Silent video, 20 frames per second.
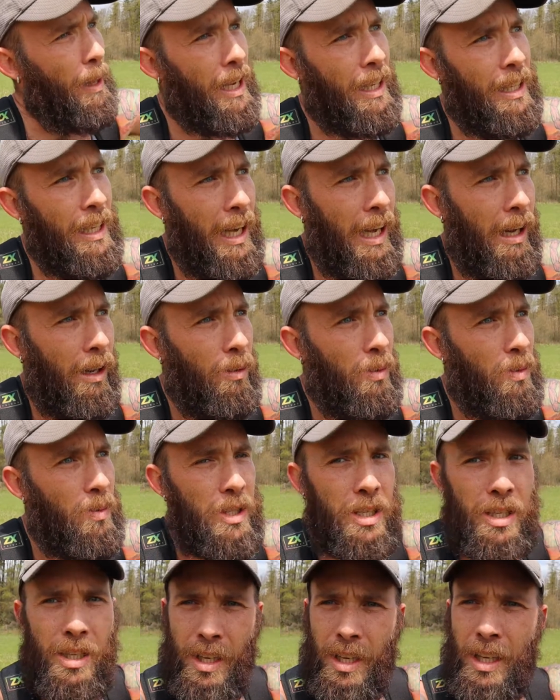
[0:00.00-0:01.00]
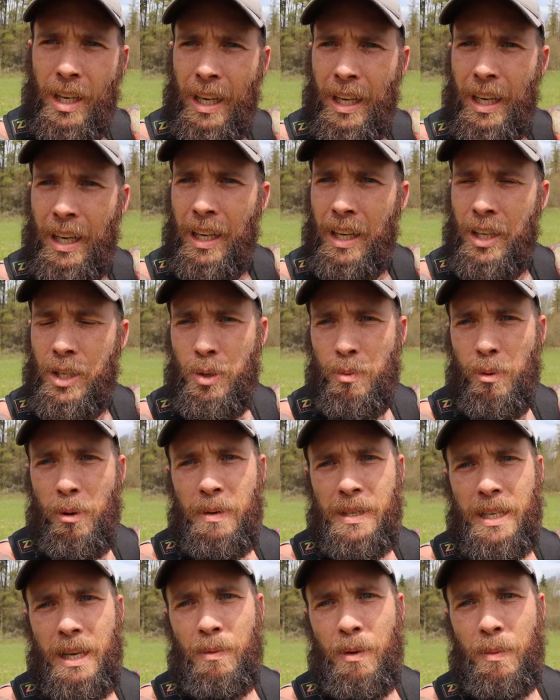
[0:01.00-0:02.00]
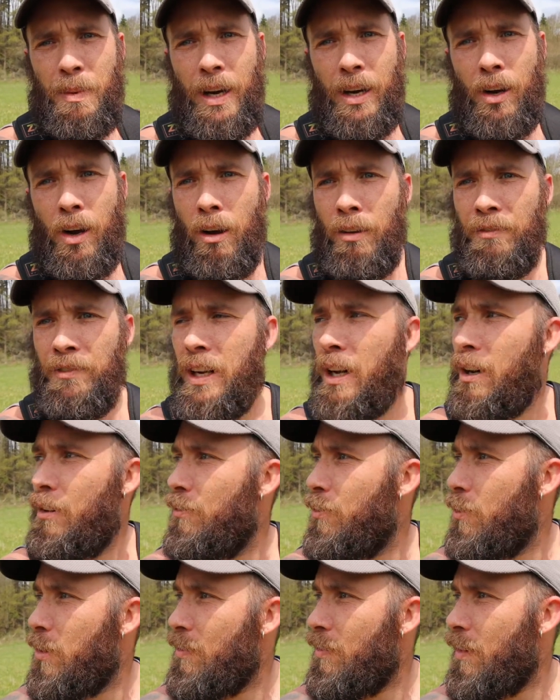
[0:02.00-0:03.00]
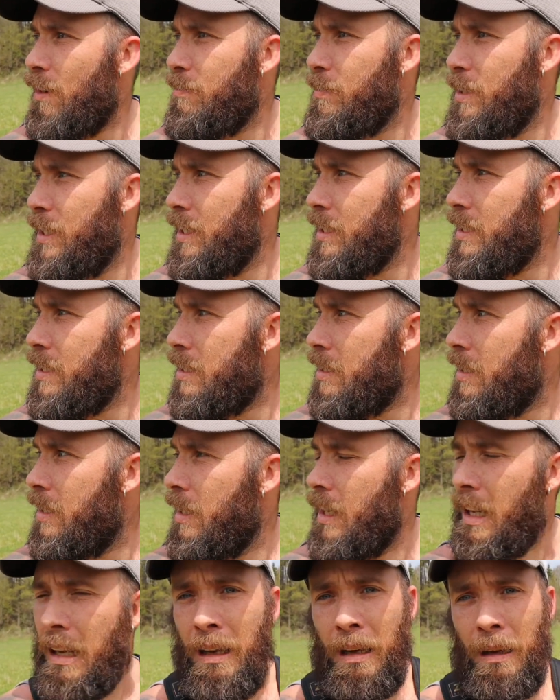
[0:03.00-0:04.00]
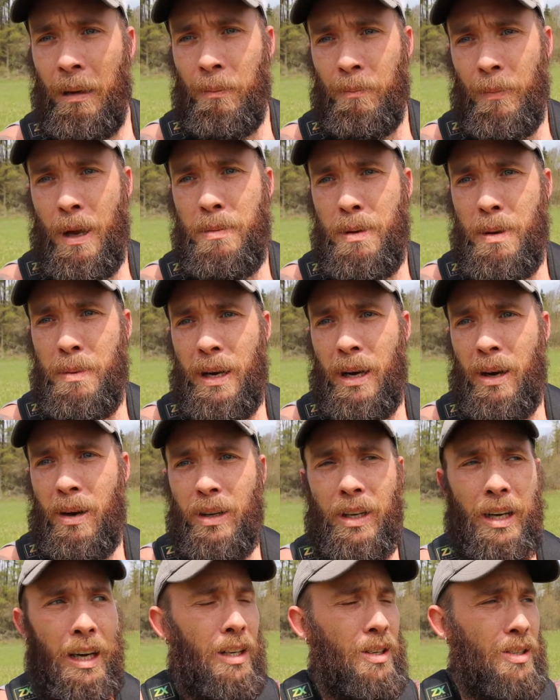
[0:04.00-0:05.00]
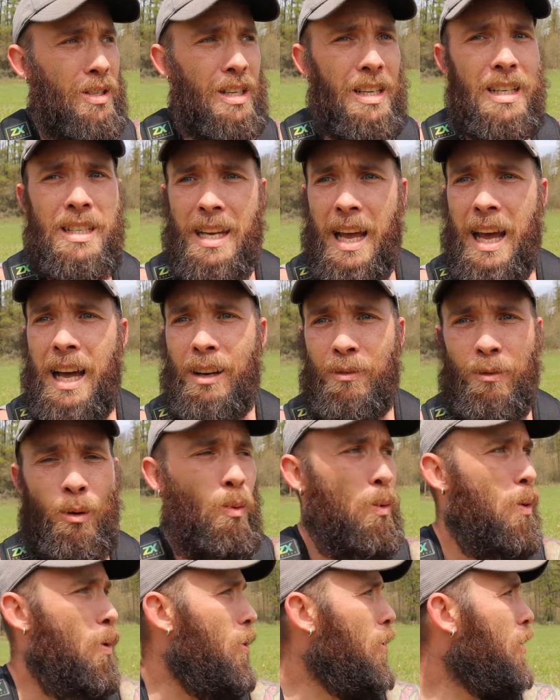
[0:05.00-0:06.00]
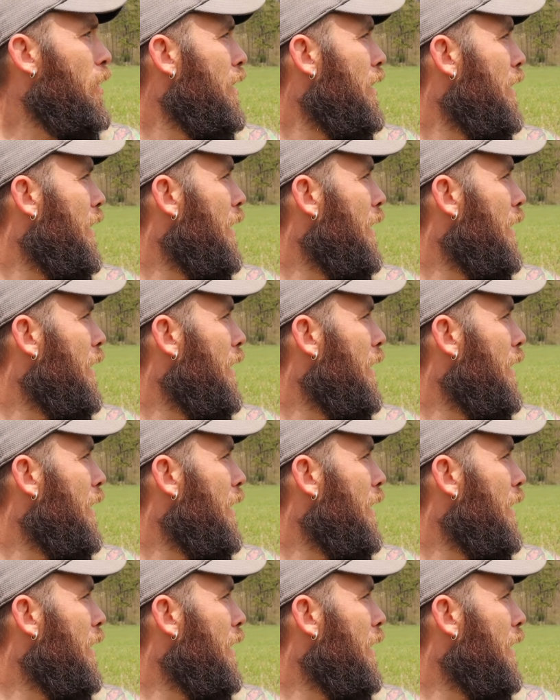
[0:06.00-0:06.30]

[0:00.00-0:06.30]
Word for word: back now, which should probably take me about half an hour, 45 minutes, maybe a bit longer, because it is a hell of a walk.